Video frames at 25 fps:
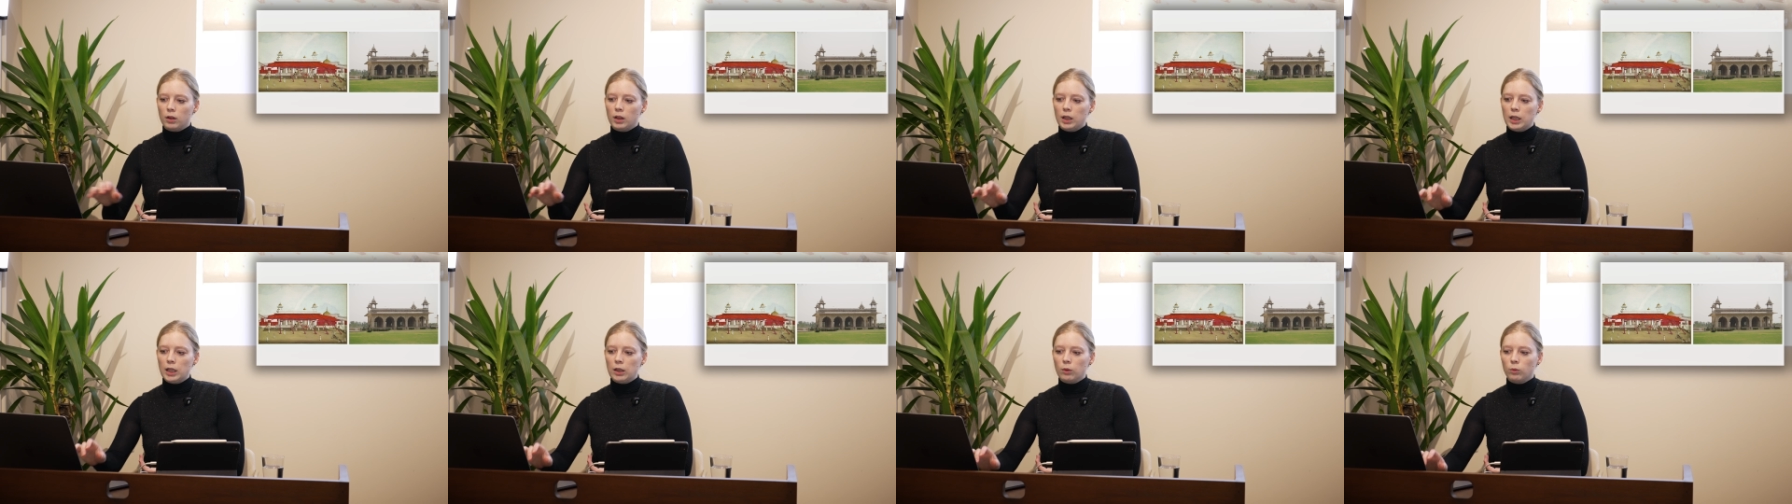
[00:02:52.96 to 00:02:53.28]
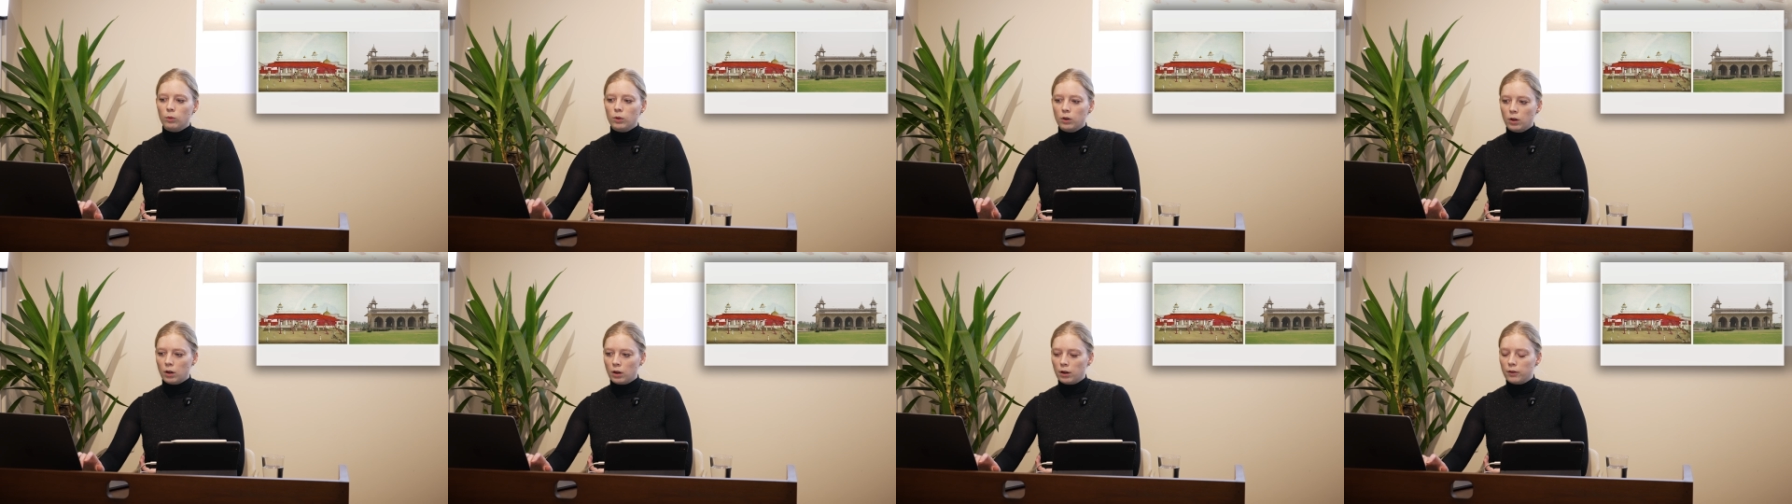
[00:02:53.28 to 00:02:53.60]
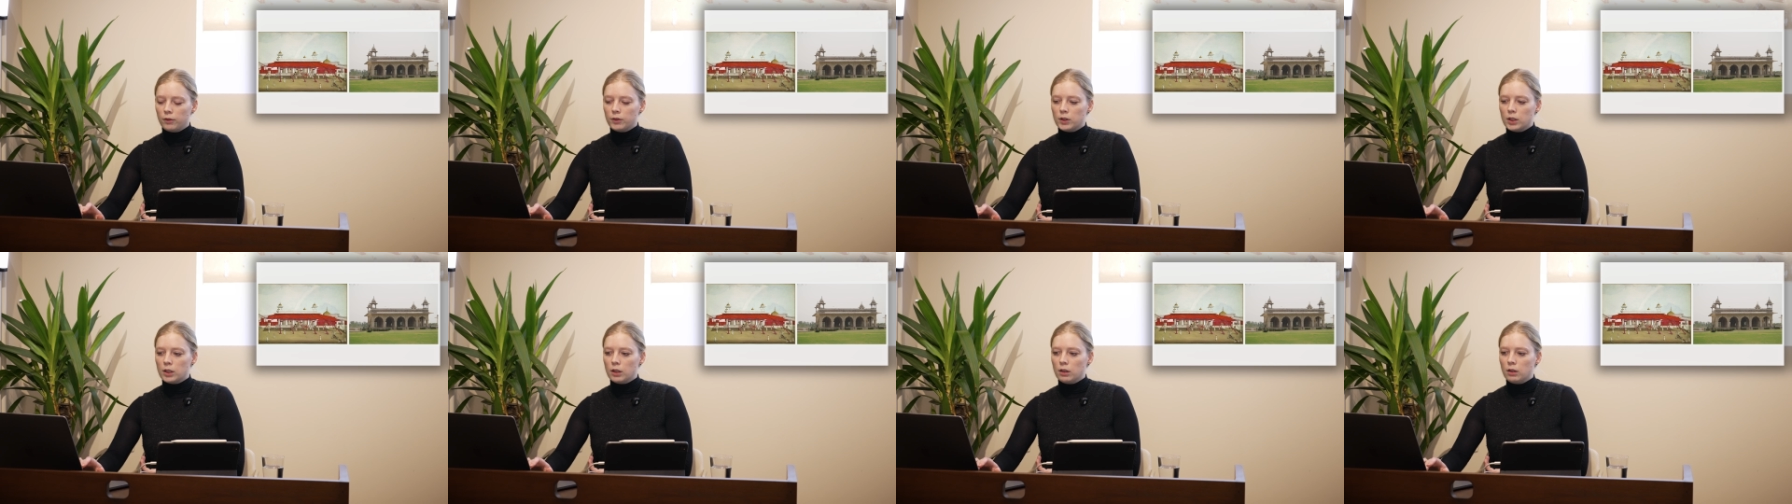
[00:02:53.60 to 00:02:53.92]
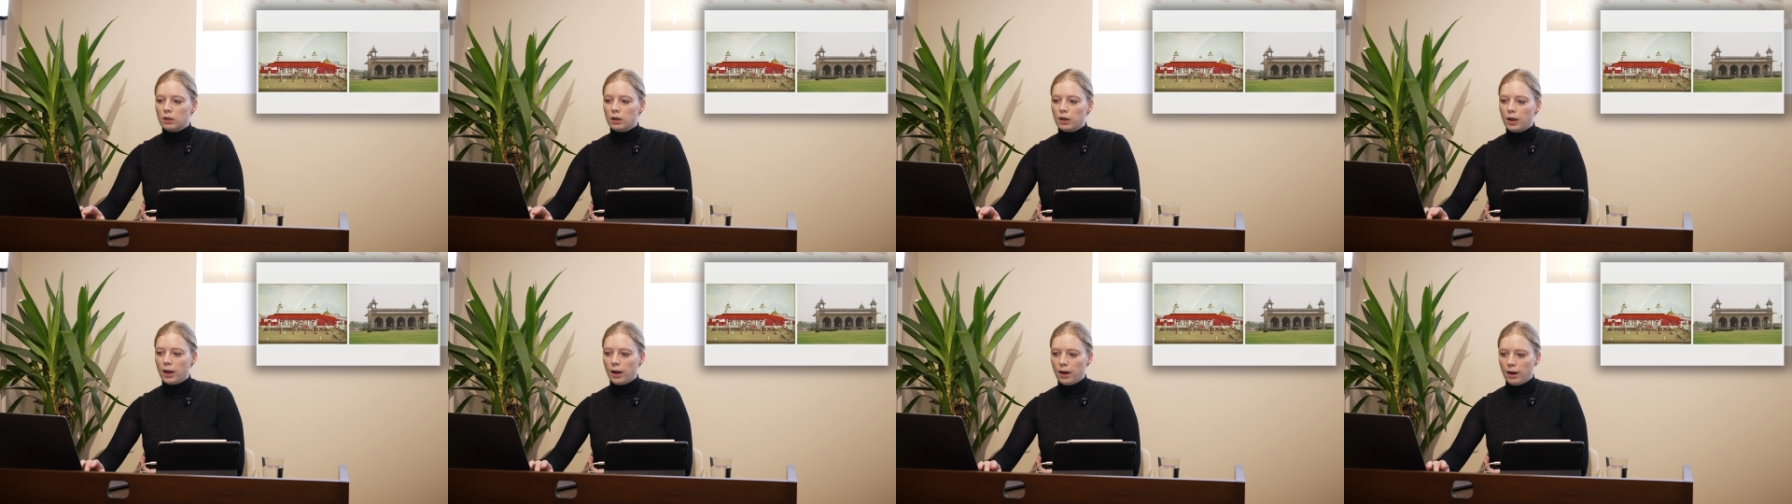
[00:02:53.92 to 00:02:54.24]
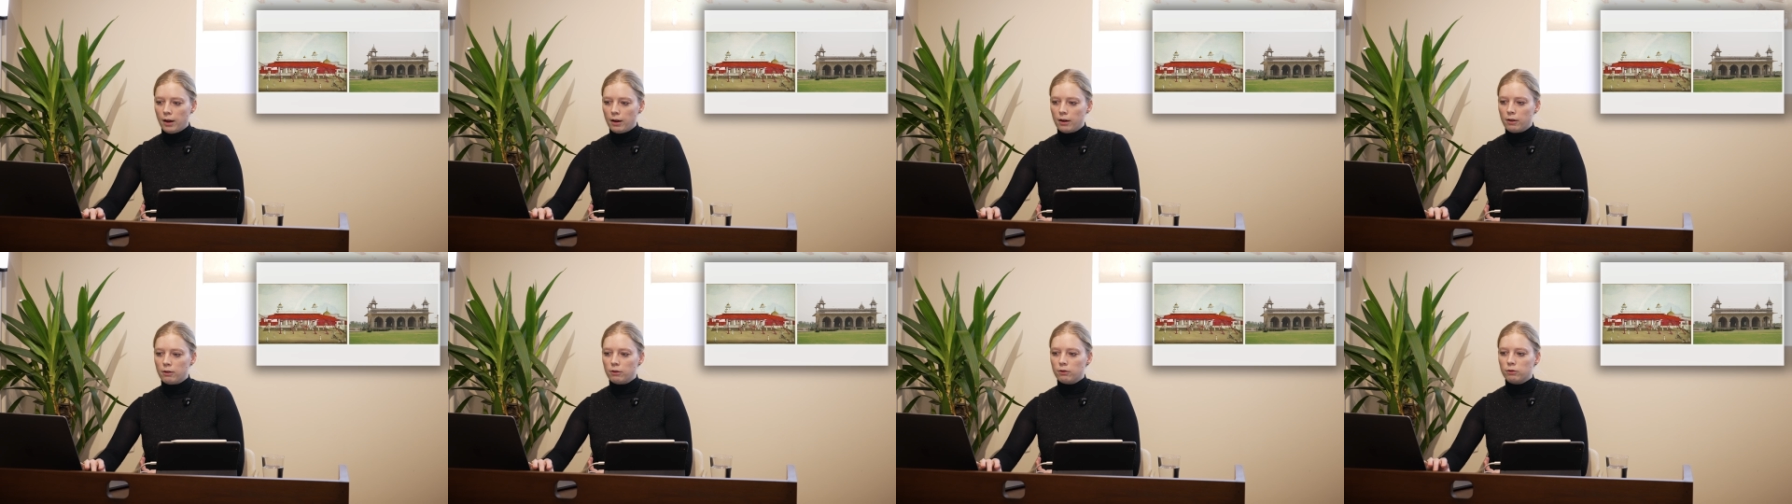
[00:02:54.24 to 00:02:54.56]
it would often
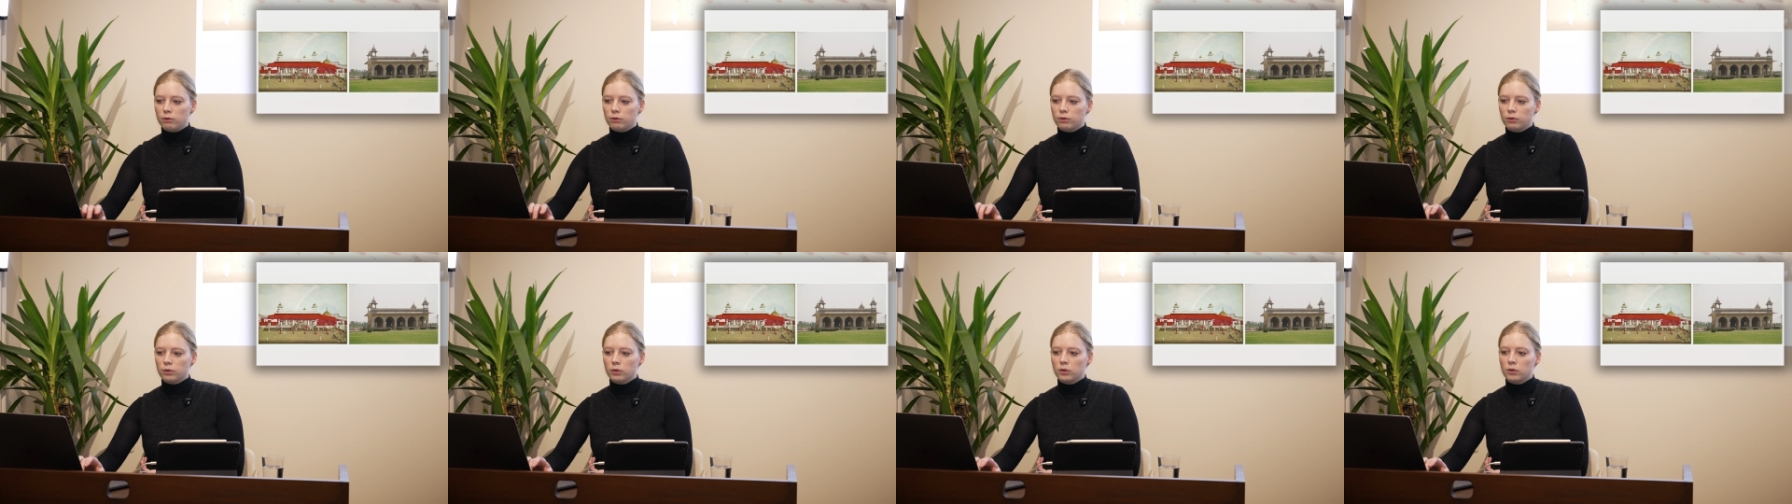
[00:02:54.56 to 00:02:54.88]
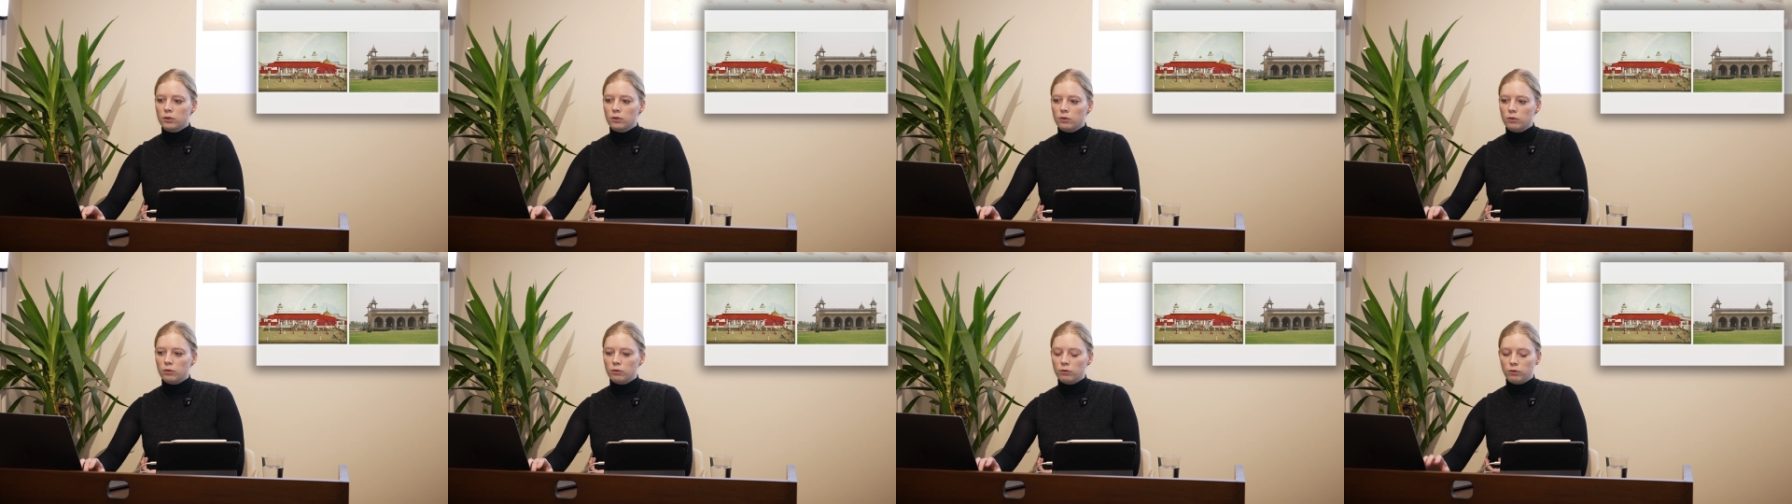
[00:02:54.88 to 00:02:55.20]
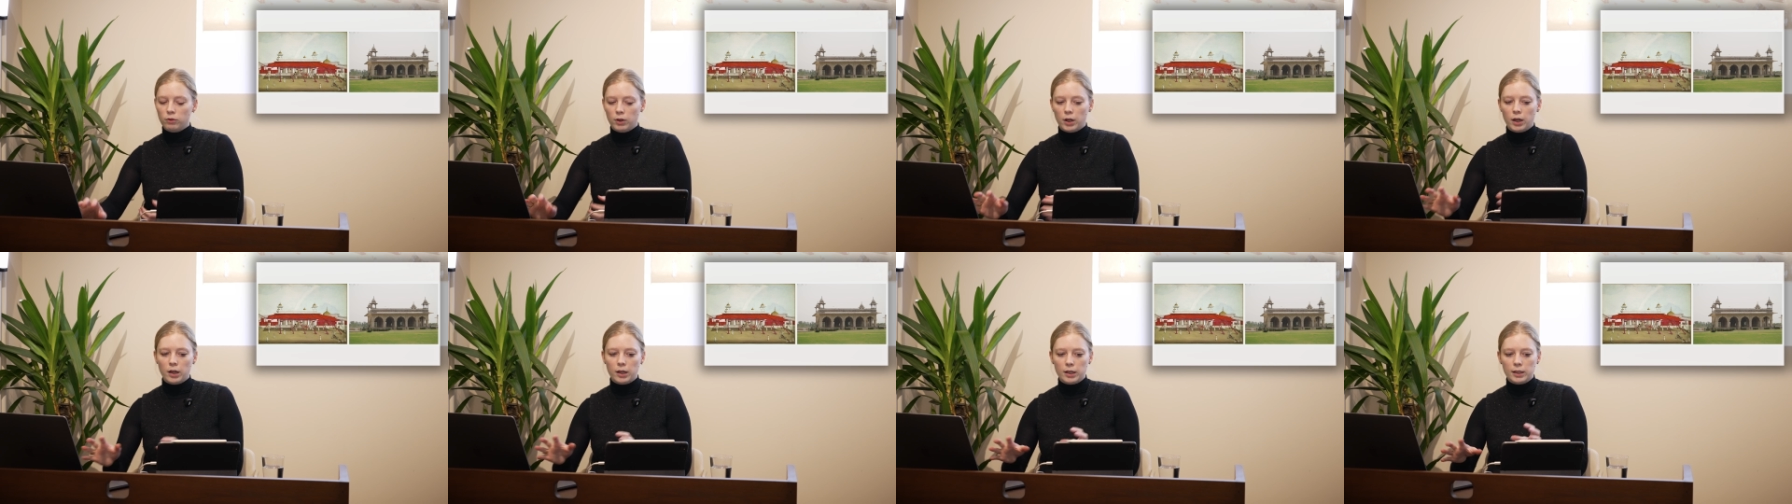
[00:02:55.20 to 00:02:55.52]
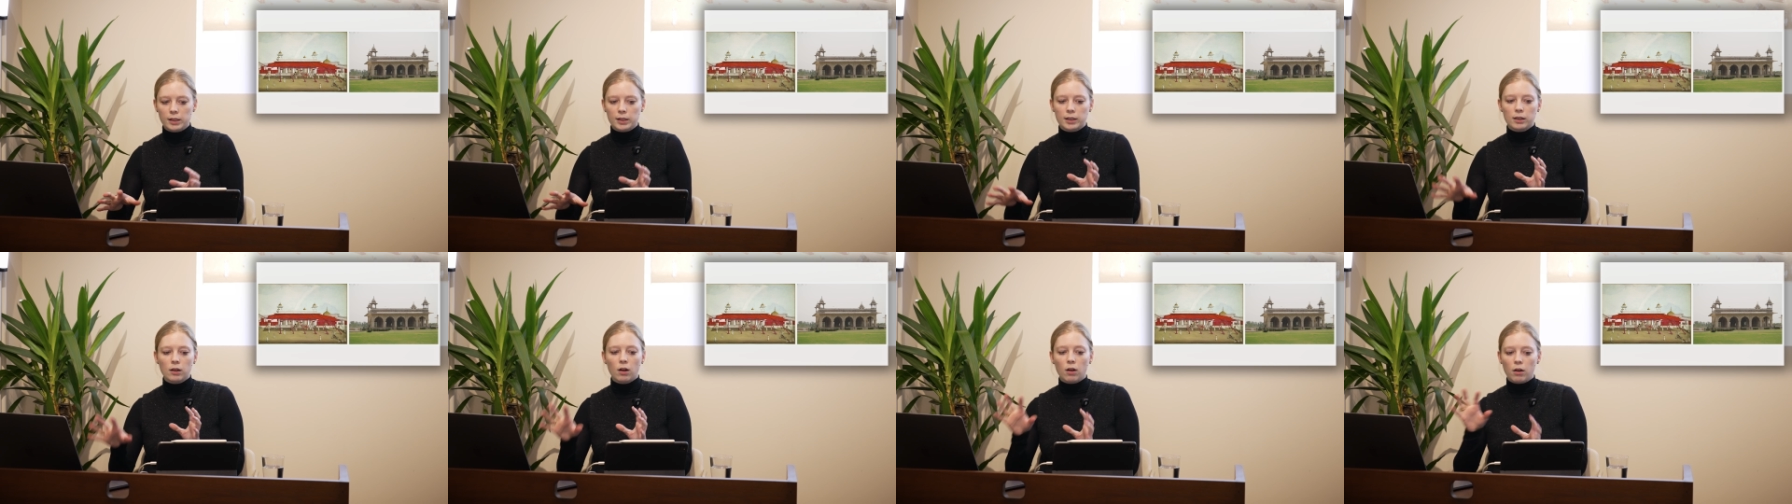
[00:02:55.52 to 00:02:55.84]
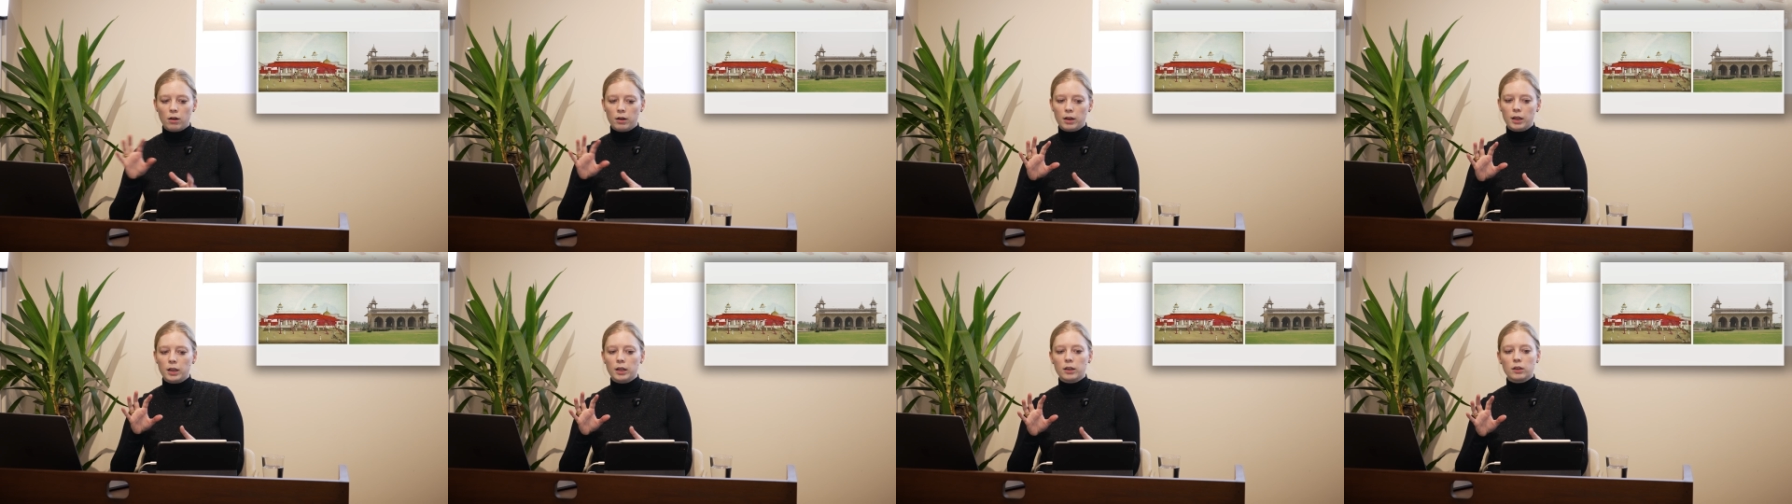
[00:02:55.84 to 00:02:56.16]
have various
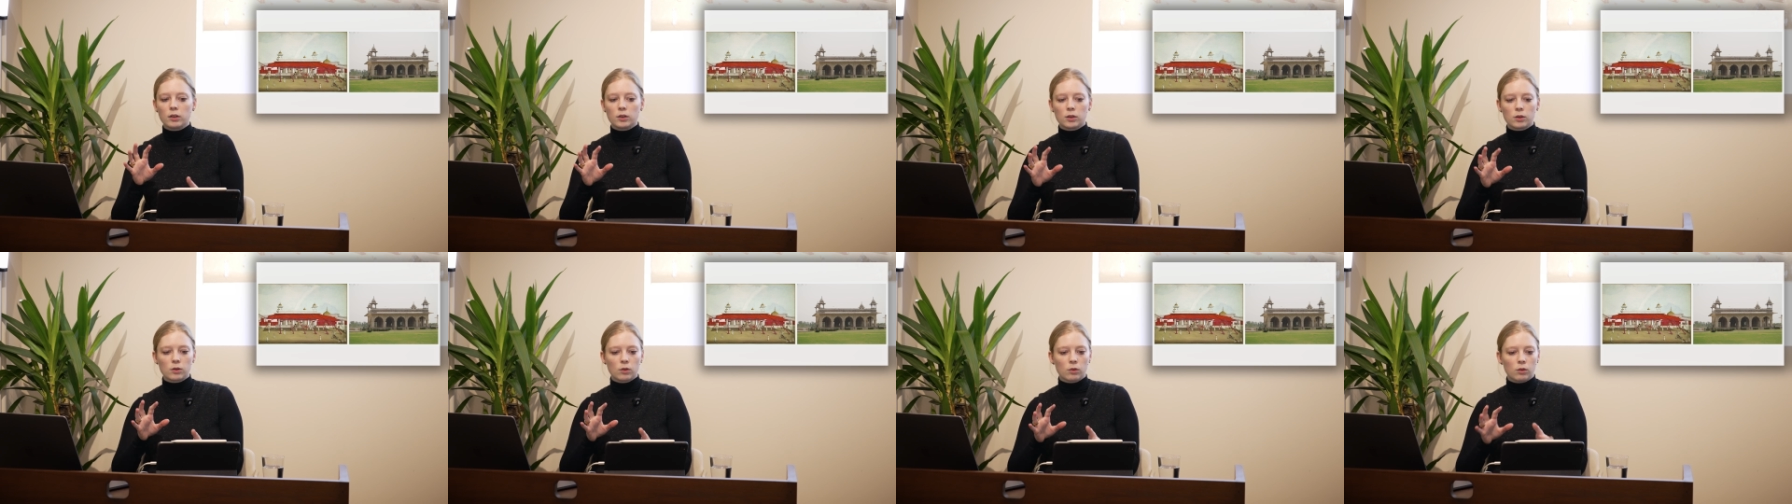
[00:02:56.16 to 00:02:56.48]
awnings,